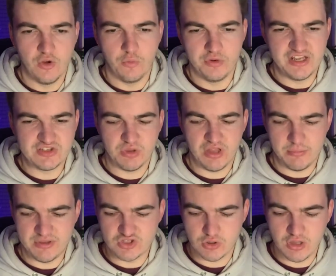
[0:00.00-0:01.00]
we need to play him
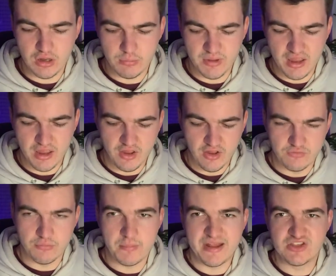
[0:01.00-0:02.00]
into a little bit of
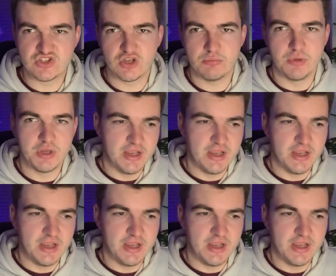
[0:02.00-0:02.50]
momentum,